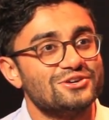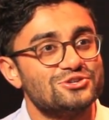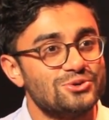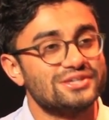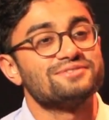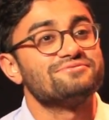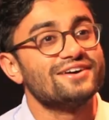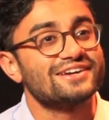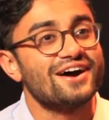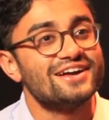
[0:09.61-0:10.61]
shooting some
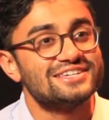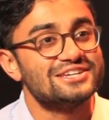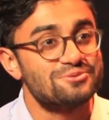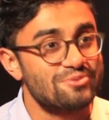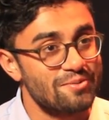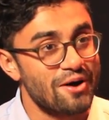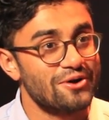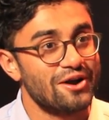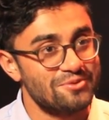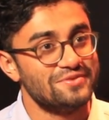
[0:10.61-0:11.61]
fun content to
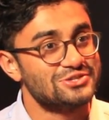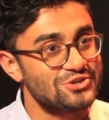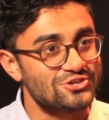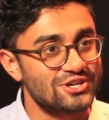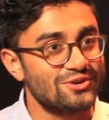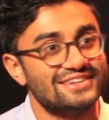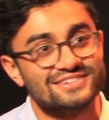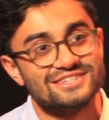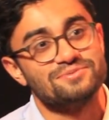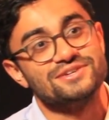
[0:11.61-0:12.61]
promote our movie Searching
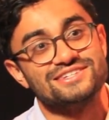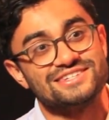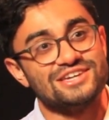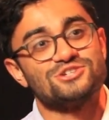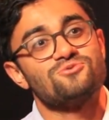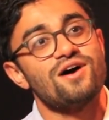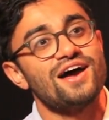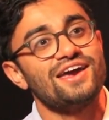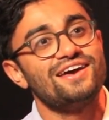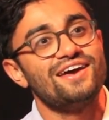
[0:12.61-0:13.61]
in cinemas
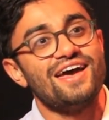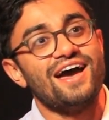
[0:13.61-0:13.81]
nationwide.